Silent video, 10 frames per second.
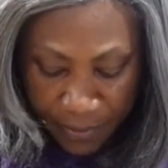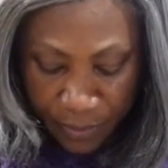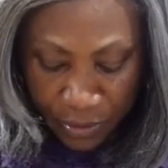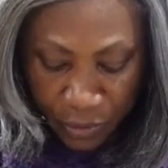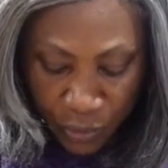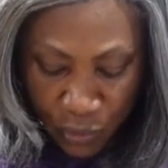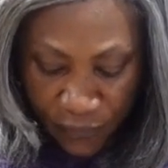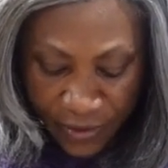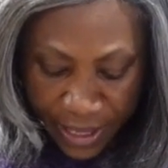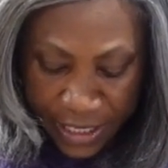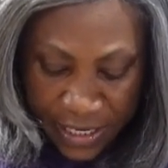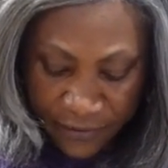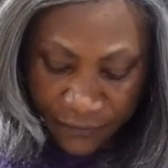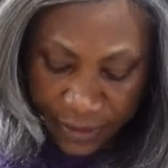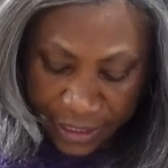put it over
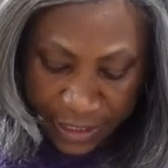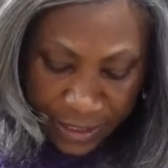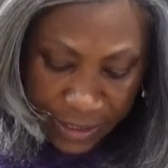evenly.